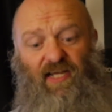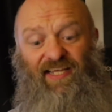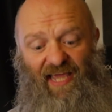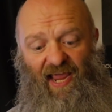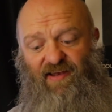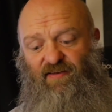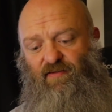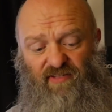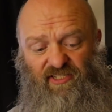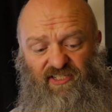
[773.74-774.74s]
again.
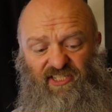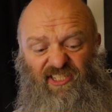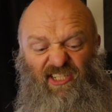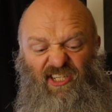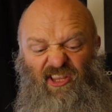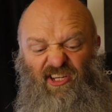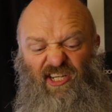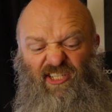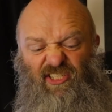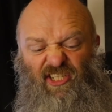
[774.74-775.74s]
This is a
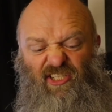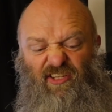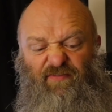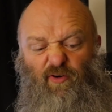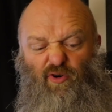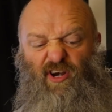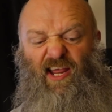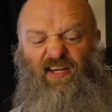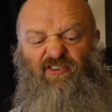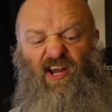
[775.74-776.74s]
63 to 64
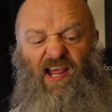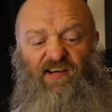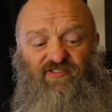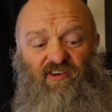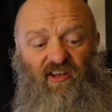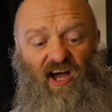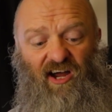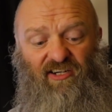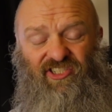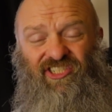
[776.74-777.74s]
extra
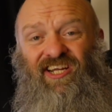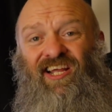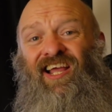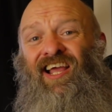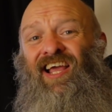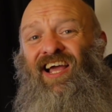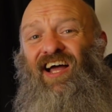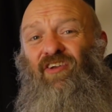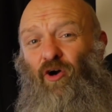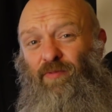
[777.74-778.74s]
large.
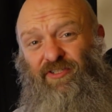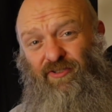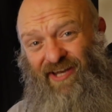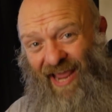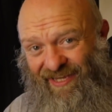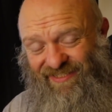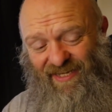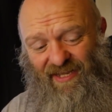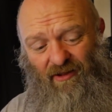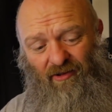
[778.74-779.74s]
I normally do an
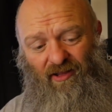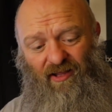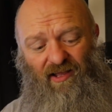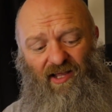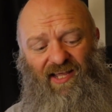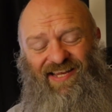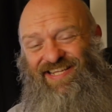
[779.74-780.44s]
XL, and